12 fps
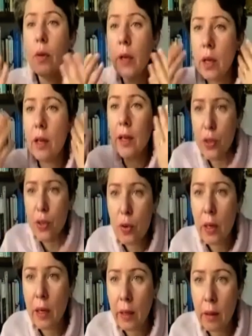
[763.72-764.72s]
like
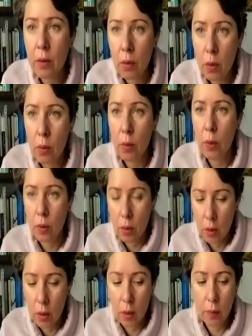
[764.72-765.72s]
literally, you know,
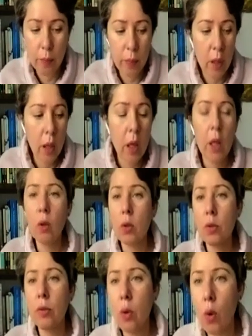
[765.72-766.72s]
a
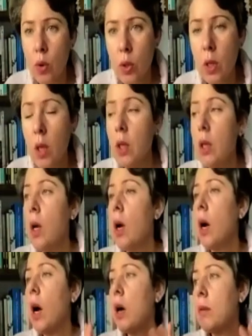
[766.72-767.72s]
lot of loss.
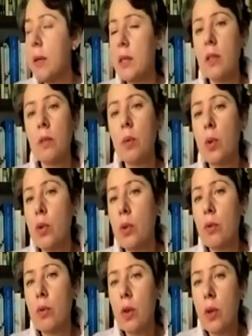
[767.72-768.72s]
Aromatic
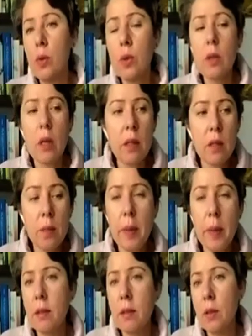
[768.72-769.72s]
water of rose, that's
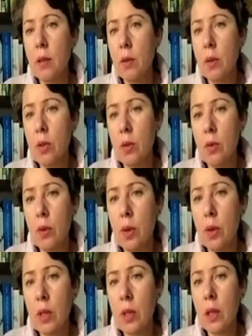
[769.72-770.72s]
the best thing you can do
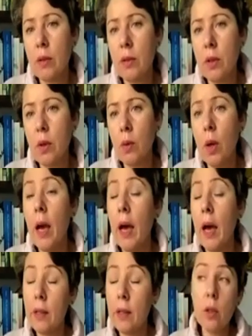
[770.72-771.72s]
for yourself, you know.
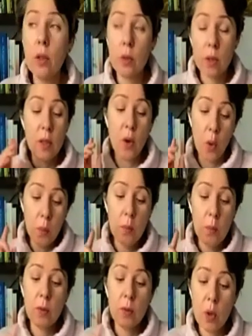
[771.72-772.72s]
And you know, the
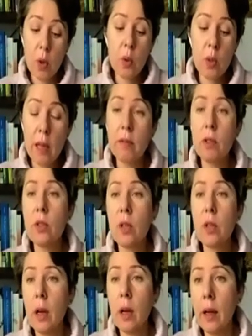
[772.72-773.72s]
combo of rose,
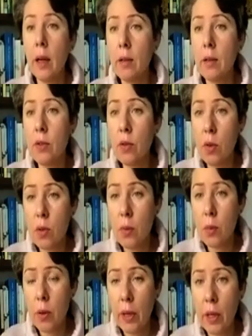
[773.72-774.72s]
lavender, and
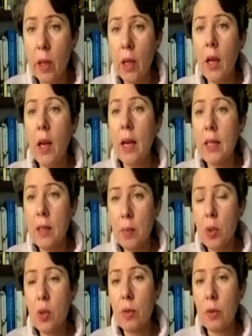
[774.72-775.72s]
rosemary is a
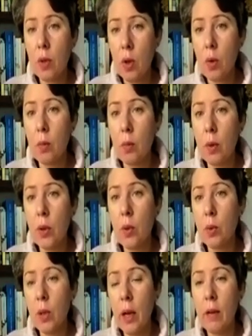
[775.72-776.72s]
beautiful combo.
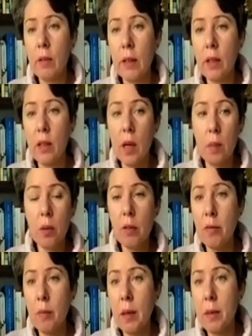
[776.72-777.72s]
You would have like a
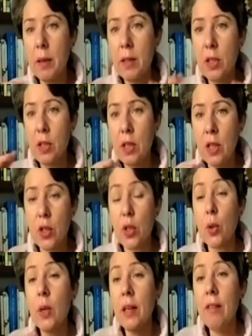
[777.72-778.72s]
couple of milliliters
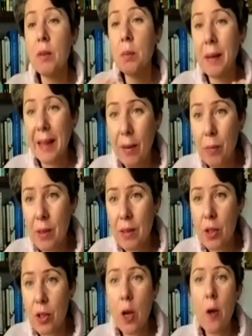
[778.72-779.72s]
each. You can even play
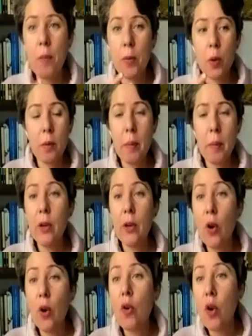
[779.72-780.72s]
with it. You can
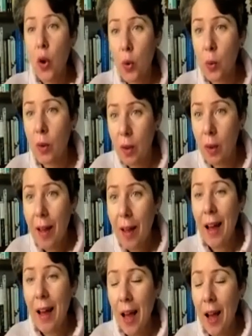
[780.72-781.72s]
make your own
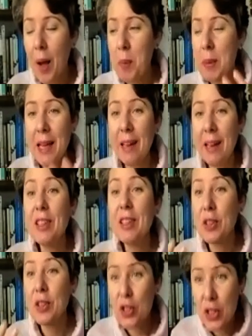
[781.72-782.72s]

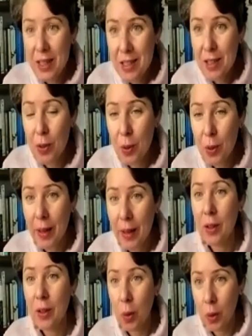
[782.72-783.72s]
botanical gins if you
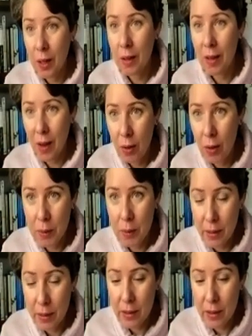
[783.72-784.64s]
like, non-alcoholic